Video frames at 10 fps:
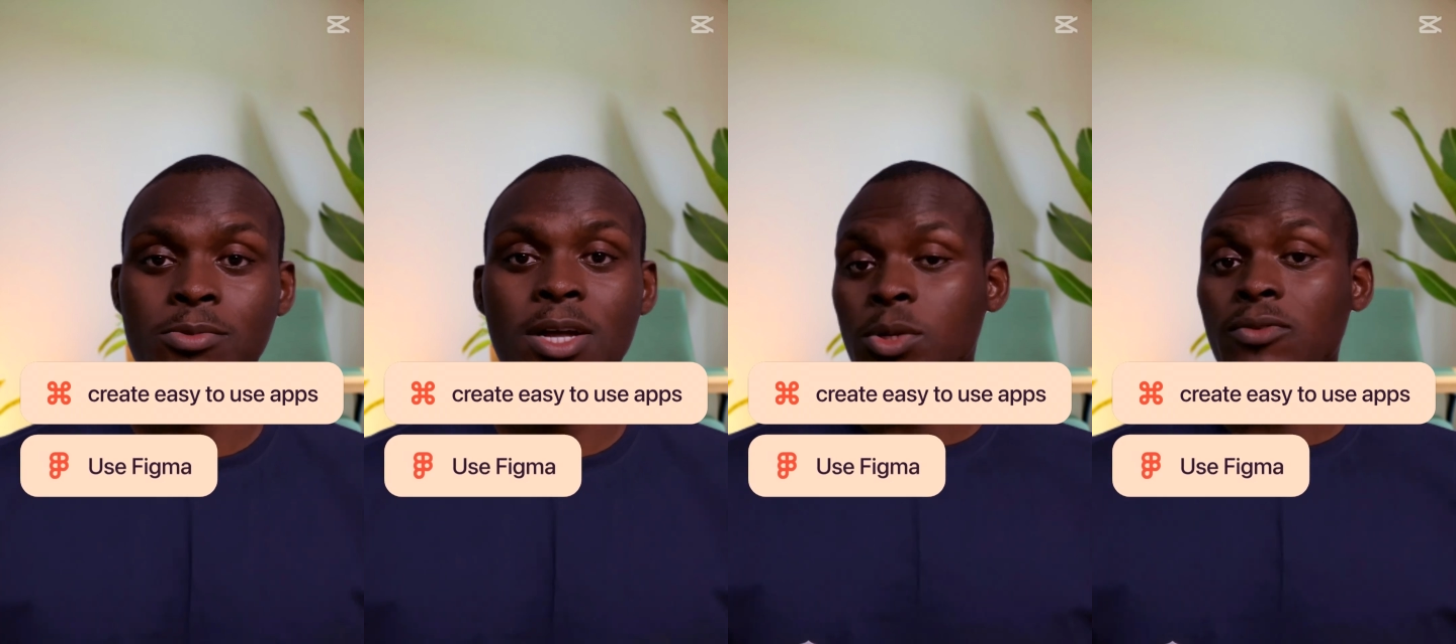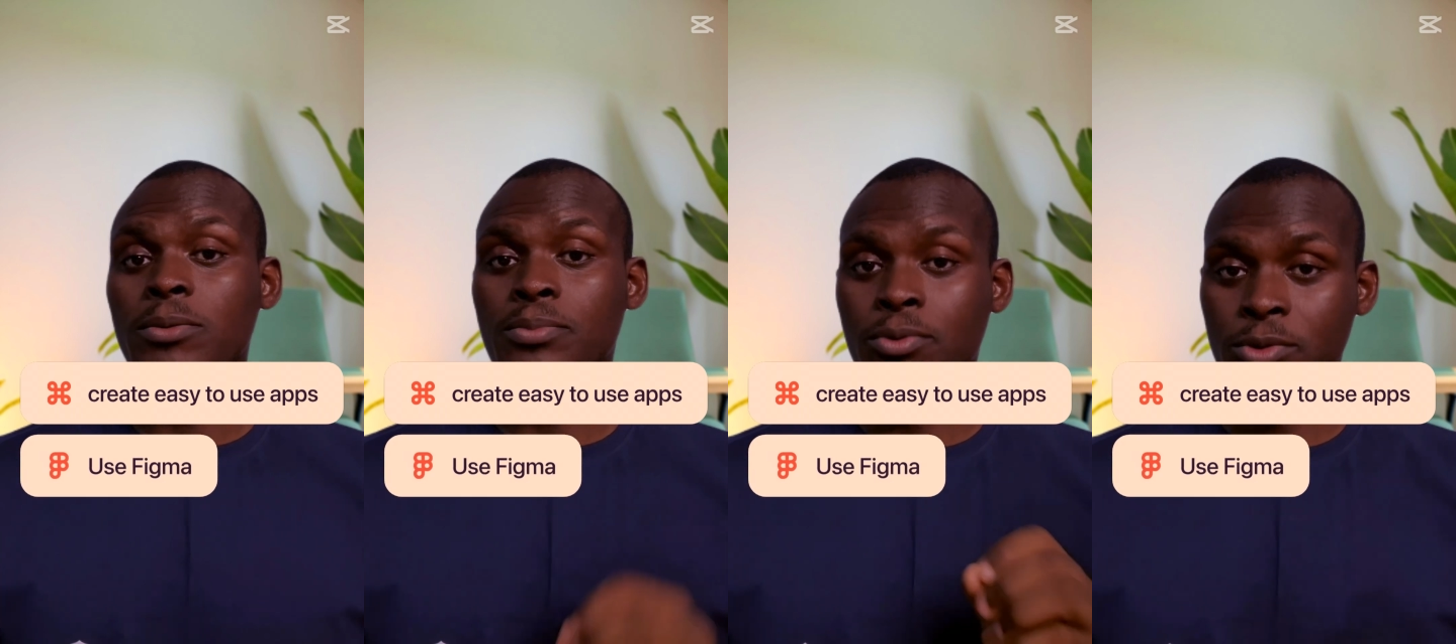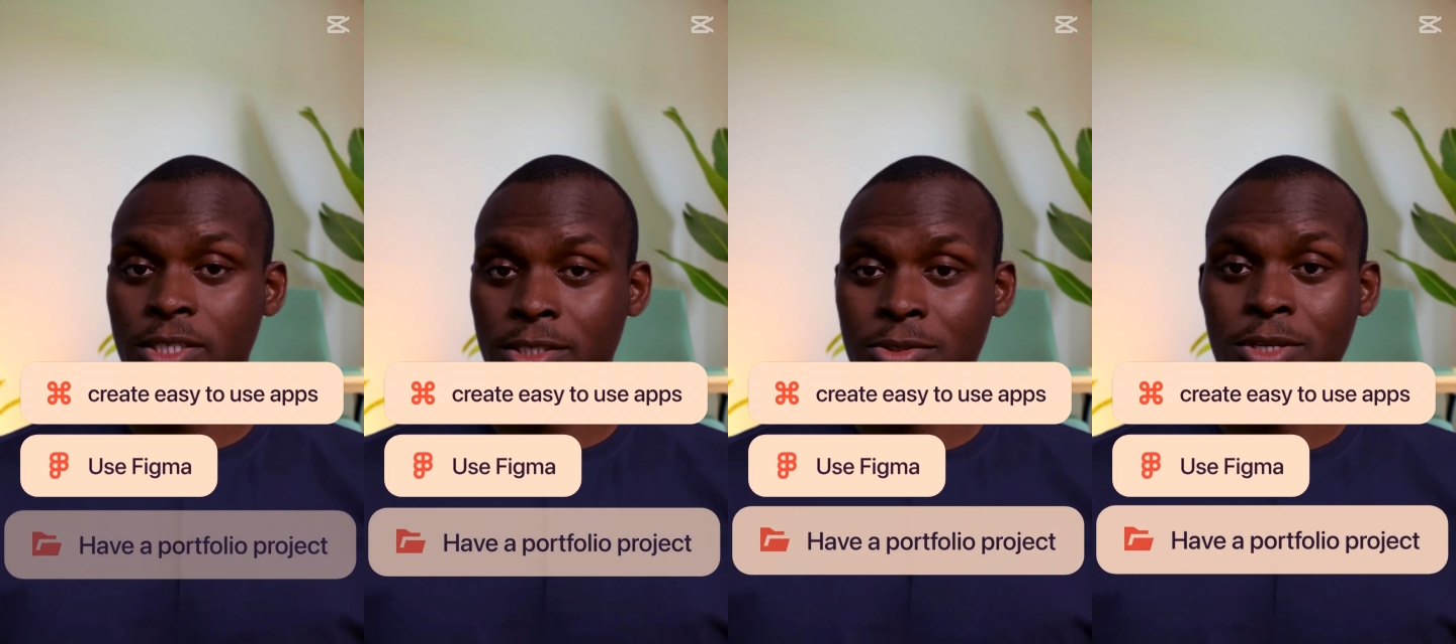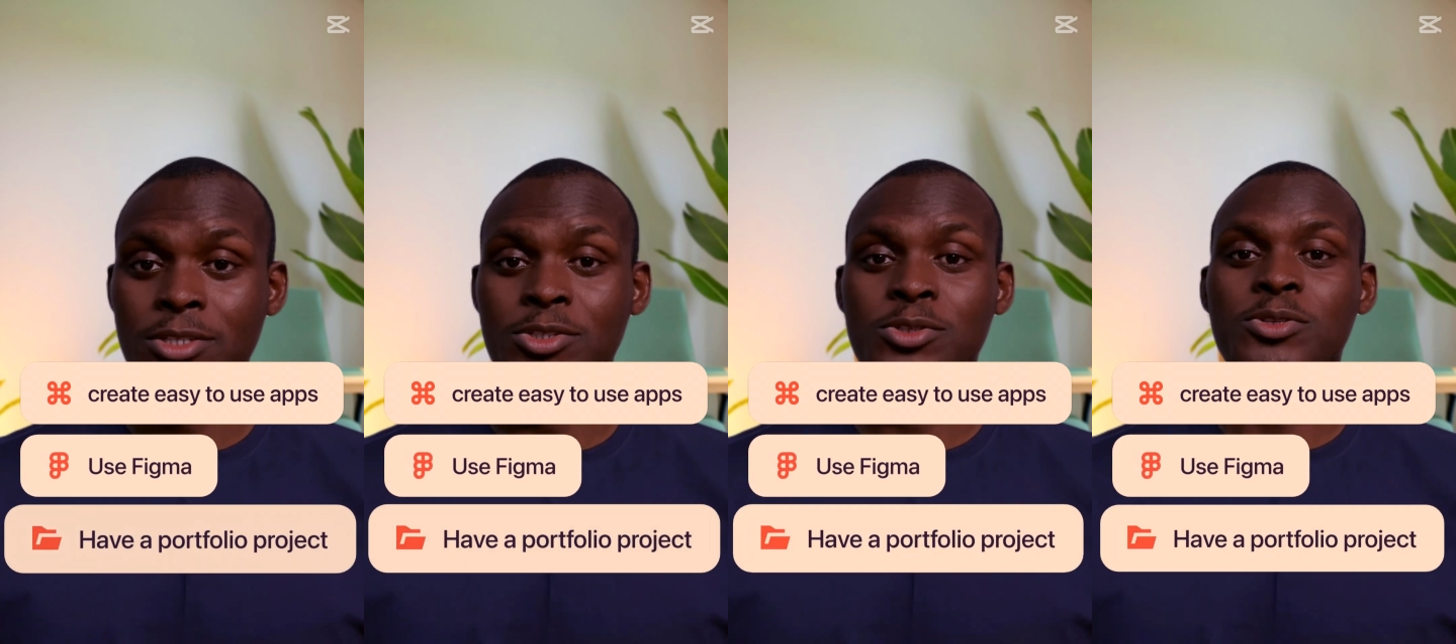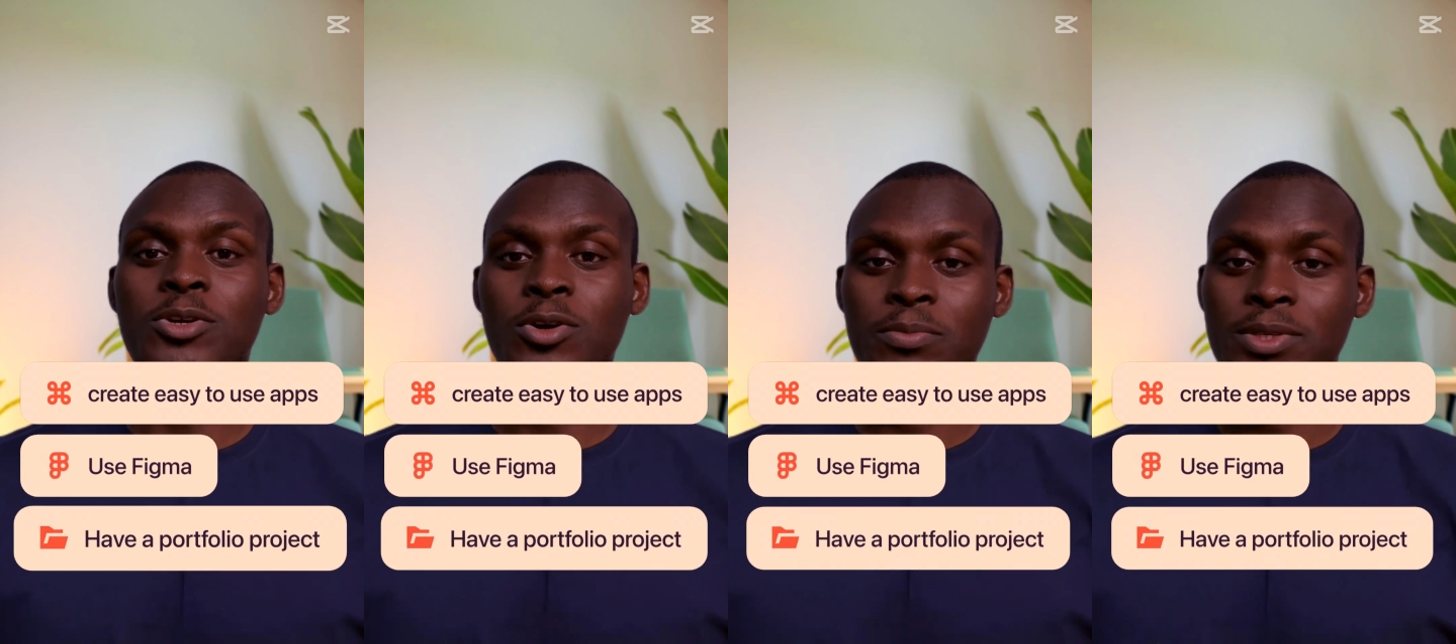You have a project you can show to
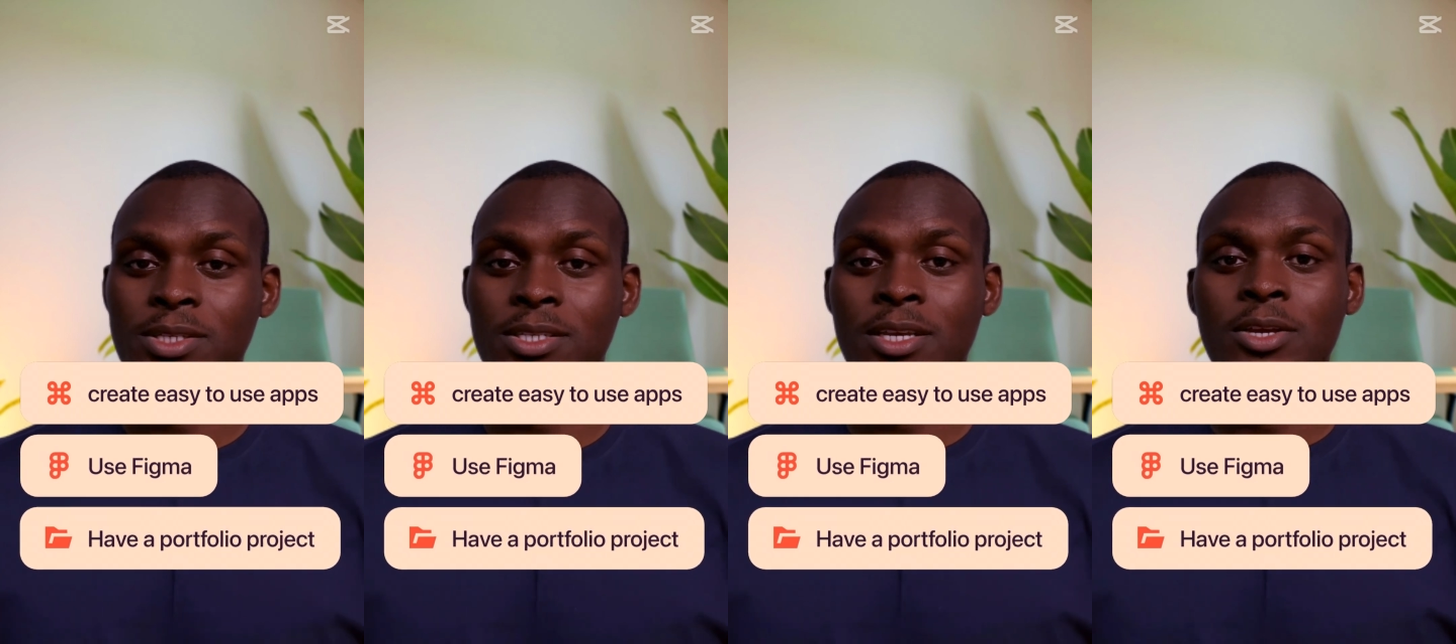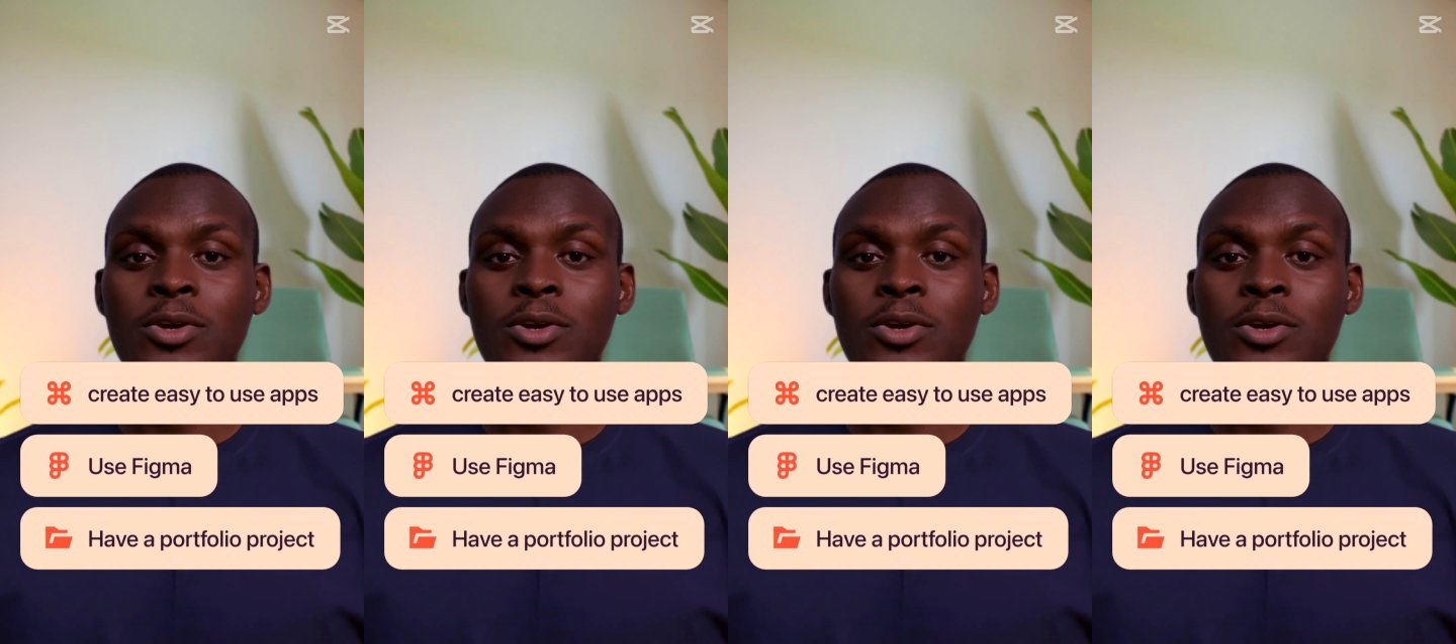companies